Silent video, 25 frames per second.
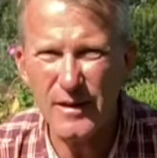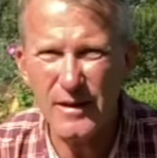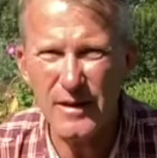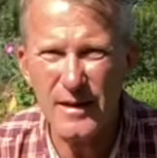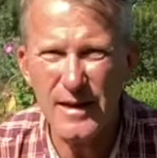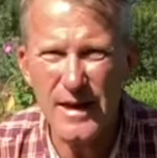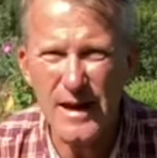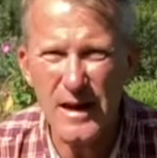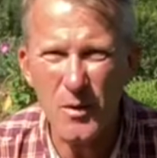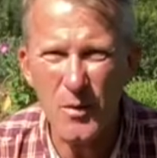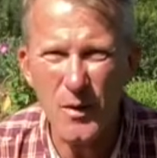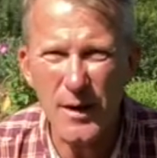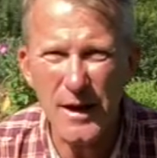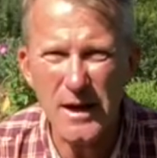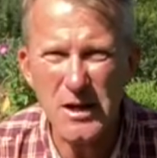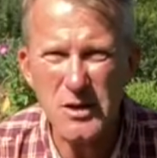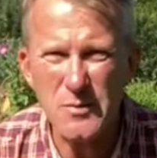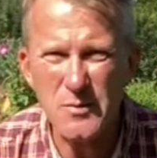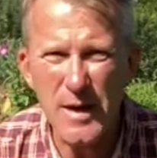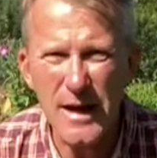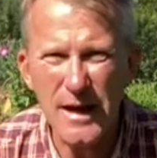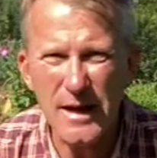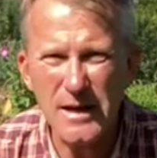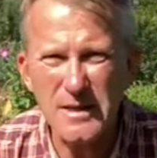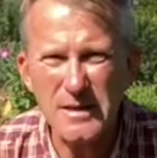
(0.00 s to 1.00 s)
that when it's
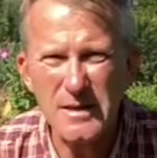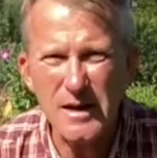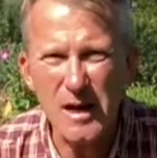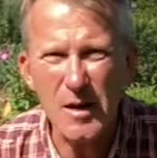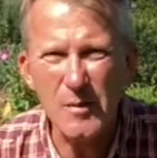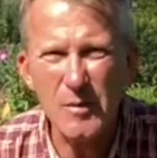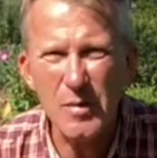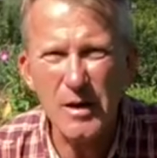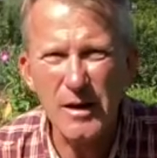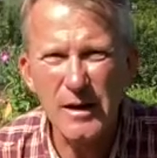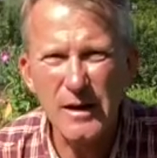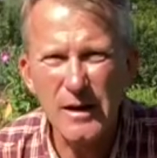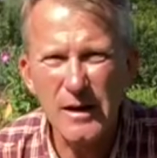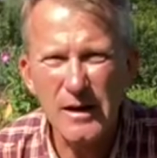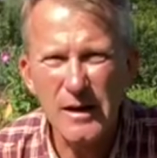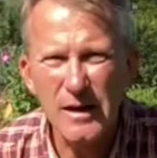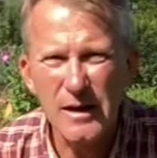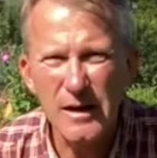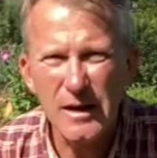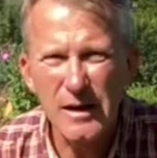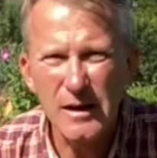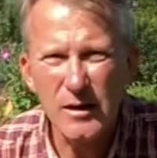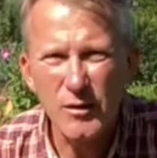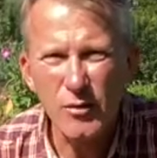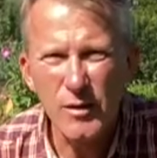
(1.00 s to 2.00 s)
mixed up.
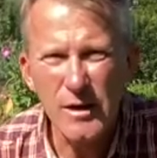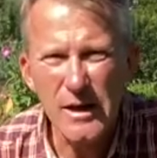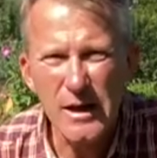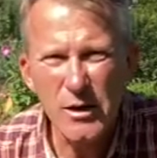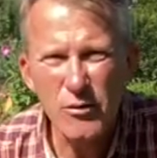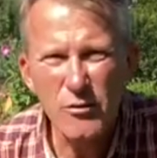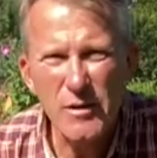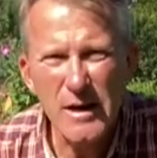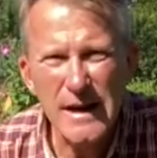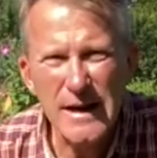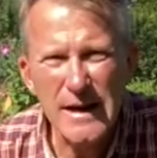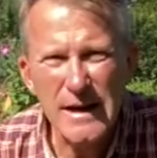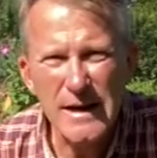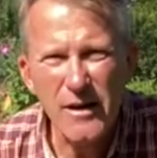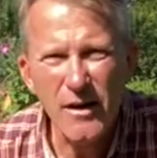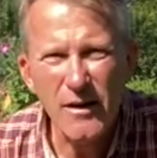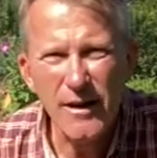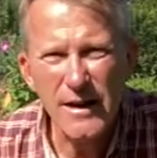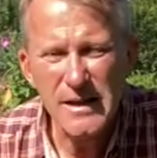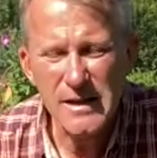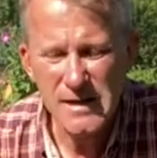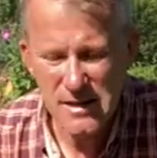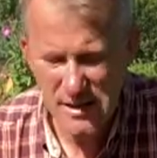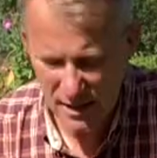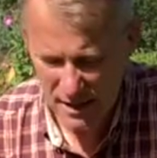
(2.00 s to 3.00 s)
Really
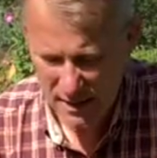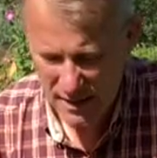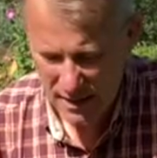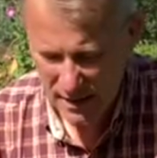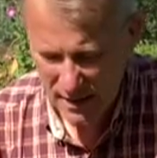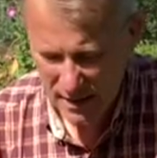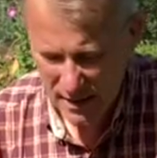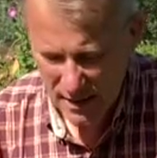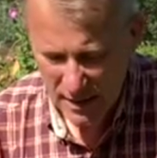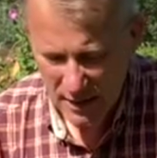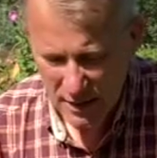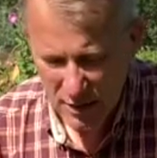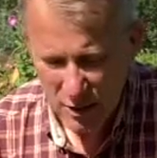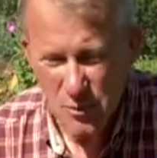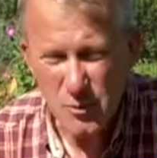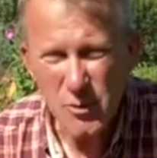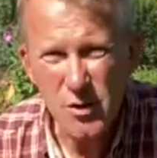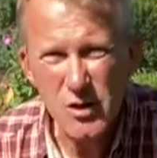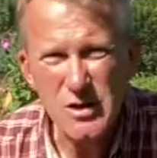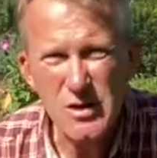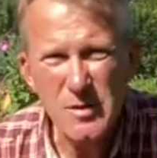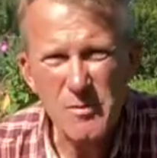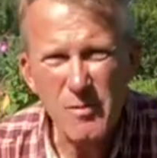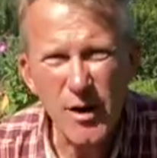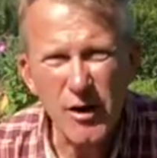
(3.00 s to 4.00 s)
nice. You can put
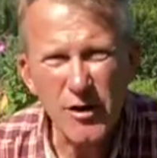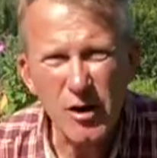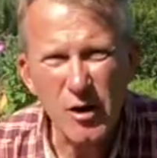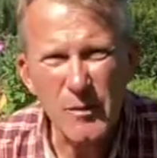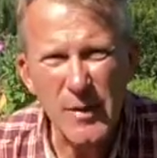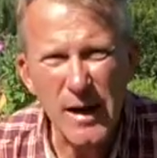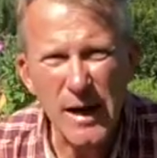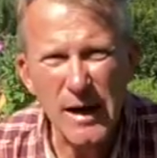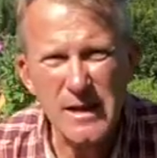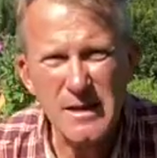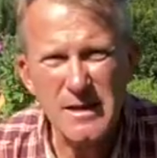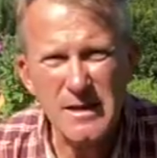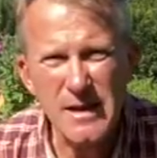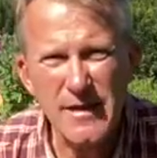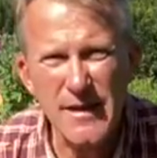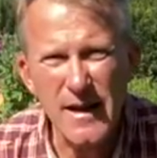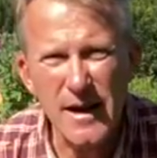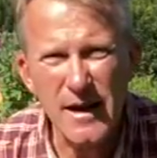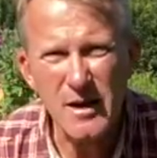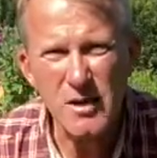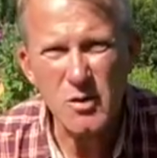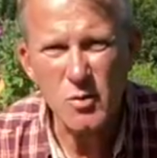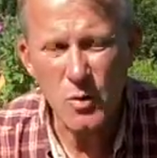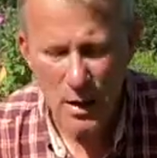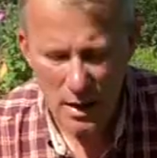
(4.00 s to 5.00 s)
some micro pellets in
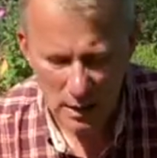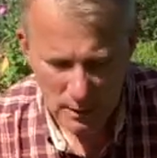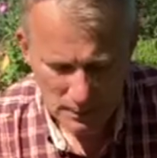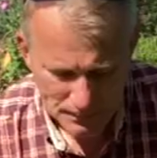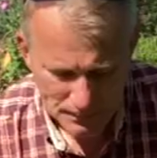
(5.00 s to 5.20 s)
that as well.